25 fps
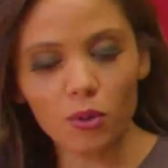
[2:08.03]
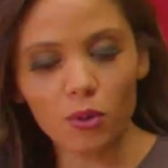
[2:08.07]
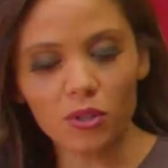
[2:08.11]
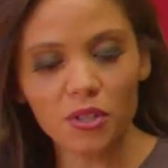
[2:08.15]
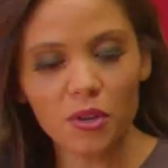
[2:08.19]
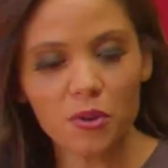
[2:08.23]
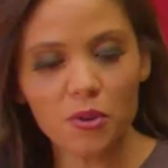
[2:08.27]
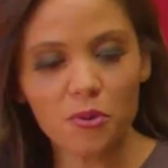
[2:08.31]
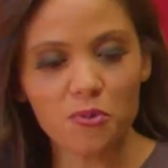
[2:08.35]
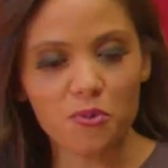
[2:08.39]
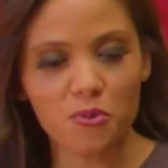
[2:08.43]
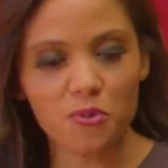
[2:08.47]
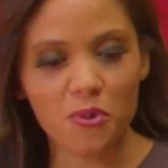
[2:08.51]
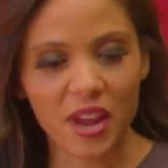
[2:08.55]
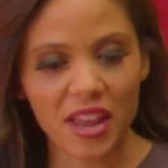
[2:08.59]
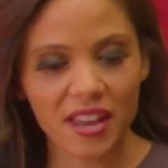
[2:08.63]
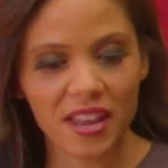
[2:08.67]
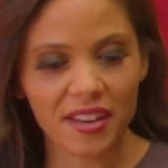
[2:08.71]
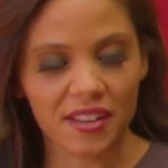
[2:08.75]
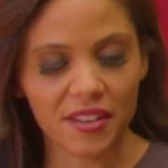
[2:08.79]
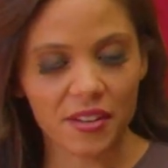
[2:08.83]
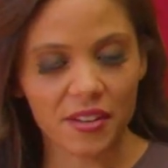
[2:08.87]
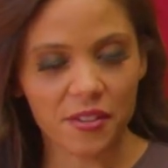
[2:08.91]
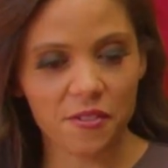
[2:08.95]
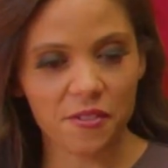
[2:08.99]
also
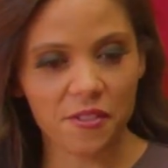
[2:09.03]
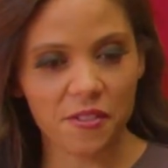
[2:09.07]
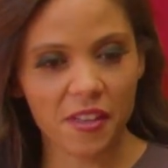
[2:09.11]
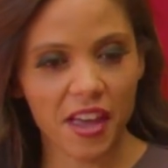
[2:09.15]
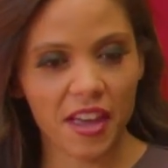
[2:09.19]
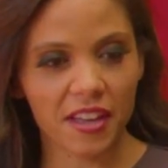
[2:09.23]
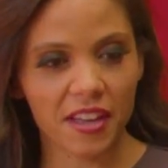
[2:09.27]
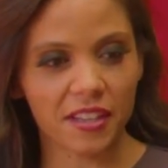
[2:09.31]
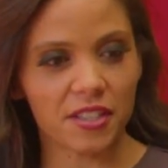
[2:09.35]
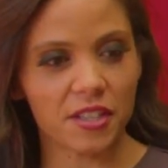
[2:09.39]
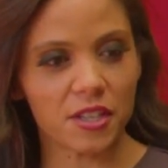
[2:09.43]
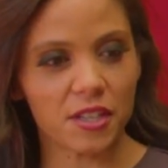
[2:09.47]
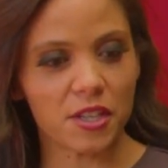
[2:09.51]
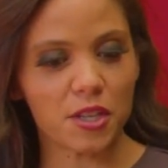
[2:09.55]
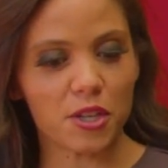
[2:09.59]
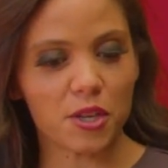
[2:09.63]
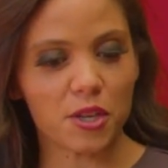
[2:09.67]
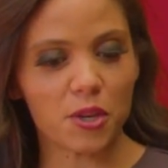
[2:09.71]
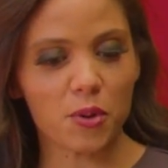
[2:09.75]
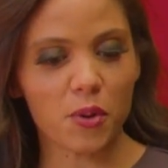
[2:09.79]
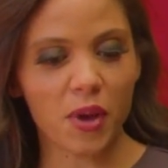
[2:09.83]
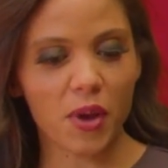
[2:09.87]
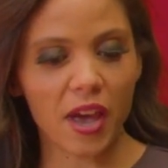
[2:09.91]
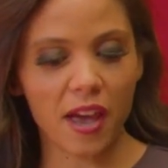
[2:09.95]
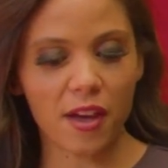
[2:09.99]
read that
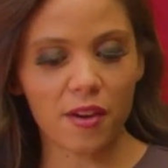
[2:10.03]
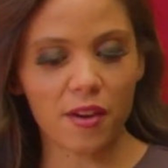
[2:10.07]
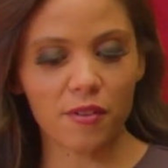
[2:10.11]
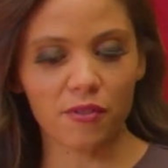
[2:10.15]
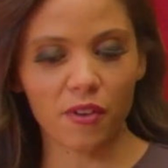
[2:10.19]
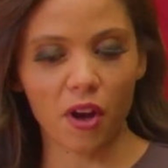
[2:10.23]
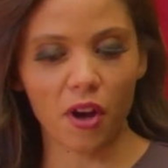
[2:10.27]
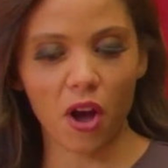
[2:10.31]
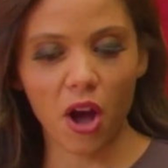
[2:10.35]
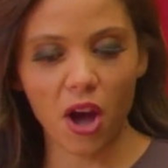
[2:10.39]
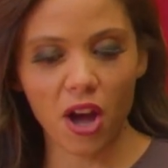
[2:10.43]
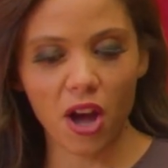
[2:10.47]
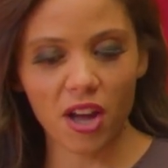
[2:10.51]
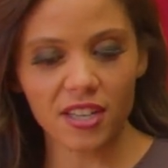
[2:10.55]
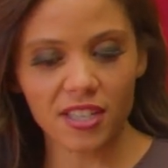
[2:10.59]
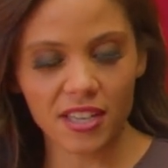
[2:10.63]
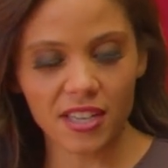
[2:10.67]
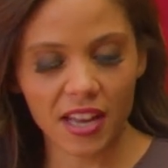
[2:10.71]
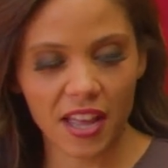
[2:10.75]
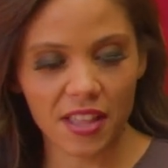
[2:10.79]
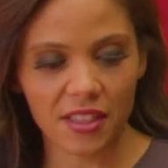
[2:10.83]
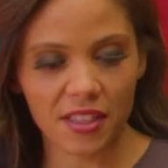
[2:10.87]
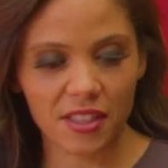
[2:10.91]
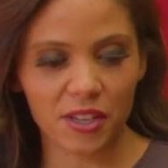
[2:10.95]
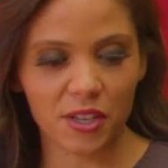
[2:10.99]
you have art
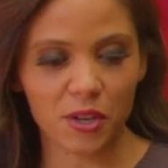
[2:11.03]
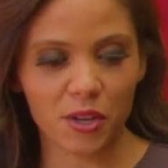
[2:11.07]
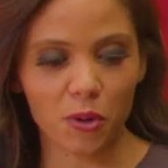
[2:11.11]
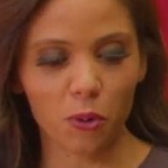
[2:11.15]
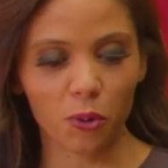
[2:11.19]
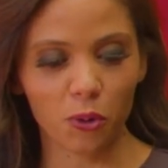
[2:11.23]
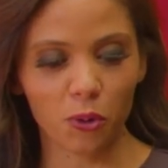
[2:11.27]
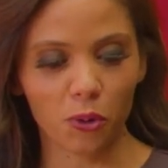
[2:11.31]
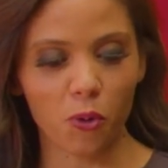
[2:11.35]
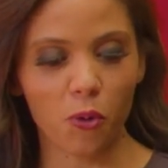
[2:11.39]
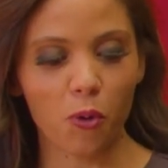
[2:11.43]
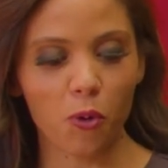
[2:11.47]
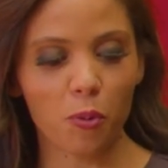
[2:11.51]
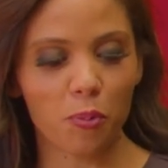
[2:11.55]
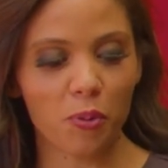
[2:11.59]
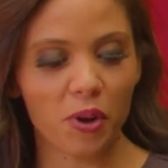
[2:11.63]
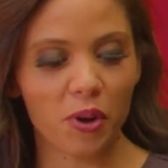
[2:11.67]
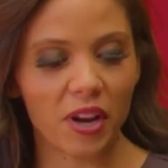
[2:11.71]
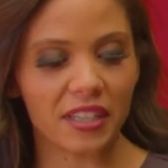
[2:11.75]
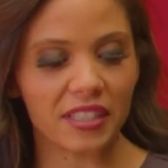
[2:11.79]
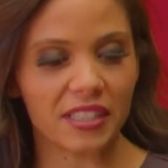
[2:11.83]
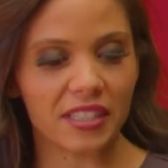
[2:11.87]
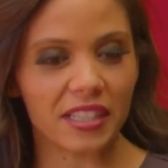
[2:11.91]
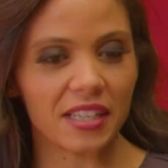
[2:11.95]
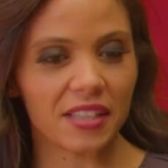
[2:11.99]
and then you're
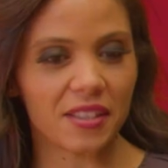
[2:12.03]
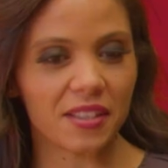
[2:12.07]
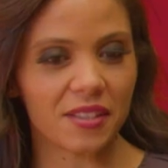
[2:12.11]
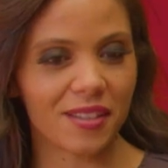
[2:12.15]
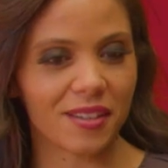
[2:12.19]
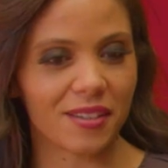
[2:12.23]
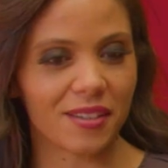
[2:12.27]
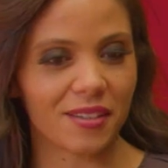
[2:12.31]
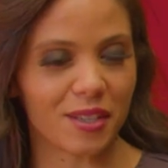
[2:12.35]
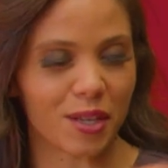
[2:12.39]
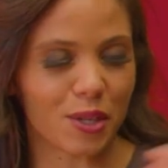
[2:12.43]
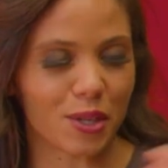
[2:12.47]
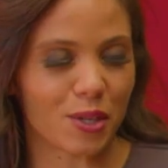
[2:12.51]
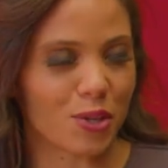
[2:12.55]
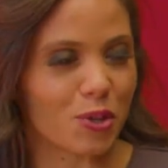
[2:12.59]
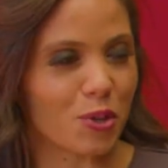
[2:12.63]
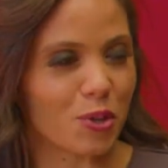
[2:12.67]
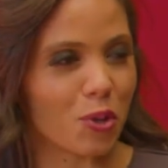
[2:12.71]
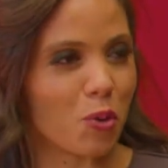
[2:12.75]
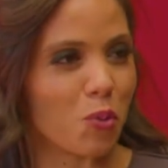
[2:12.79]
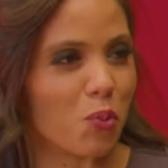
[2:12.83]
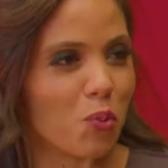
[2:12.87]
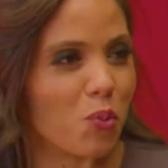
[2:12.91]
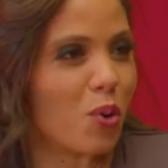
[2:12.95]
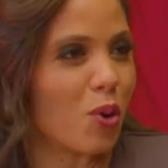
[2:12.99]
incorporating the
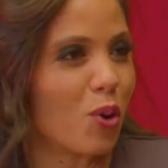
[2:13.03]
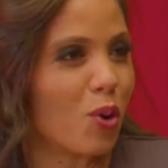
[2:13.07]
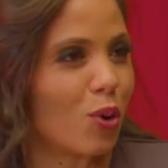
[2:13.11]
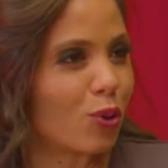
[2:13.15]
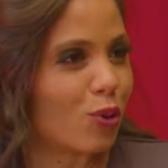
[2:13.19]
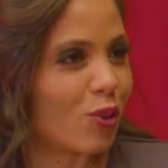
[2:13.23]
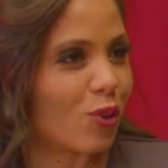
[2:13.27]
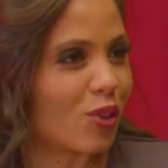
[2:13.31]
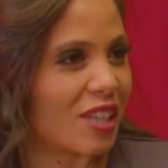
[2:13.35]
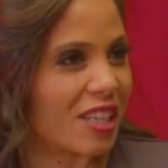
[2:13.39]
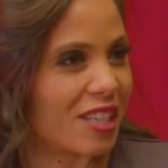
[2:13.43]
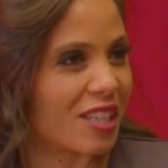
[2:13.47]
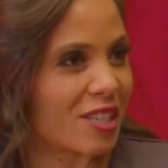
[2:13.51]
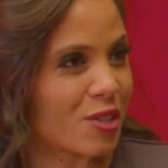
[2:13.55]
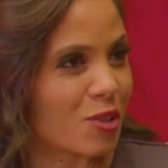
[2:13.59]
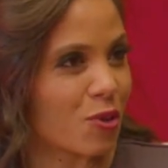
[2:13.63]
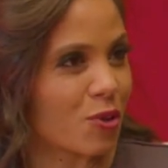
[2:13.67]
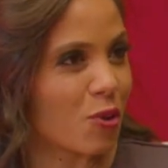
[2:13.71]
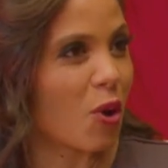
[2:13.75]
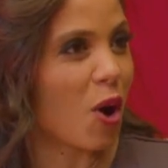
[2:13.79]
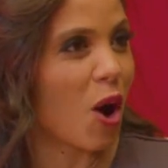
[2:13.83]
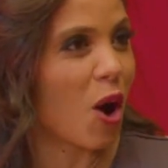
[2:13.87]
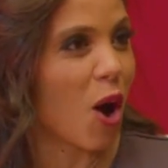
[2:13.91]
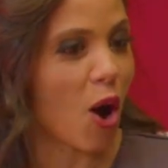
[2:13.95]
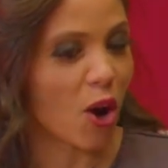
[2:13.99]
digital world, the
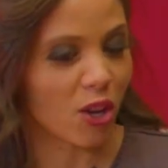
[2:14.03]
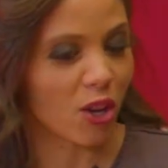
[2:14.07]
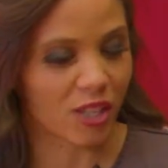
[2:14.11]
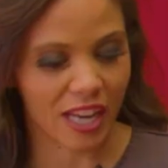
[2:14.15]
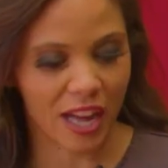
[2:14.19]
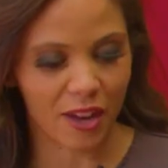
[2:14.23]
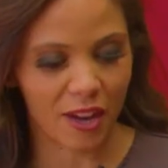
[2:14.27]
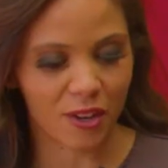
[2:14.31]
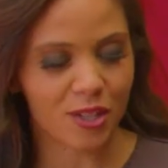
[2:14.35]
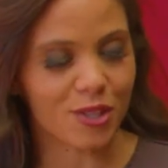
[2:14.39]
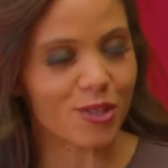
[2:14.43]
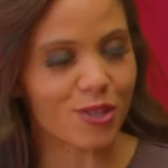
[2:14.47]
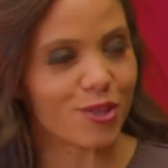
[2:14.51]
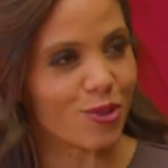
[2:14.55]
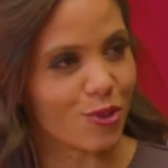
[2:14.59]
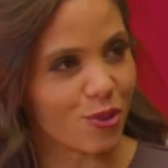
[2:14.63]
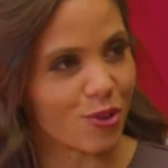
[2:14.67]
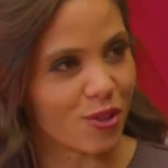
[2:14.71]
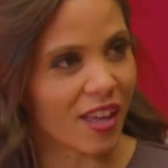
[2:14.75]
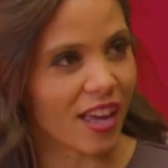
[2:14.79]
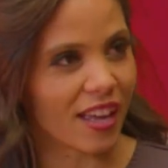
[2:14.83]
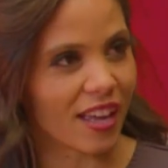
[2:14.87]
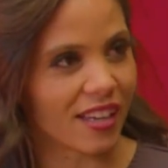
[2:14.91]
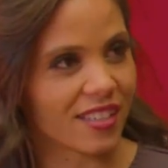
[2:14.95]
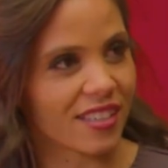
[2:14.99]
digital art. How did you do
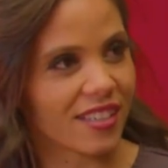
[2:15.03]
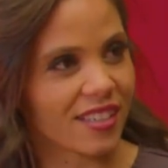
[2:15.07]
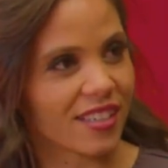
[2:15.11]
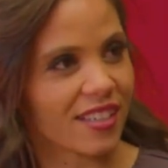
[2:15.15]
that?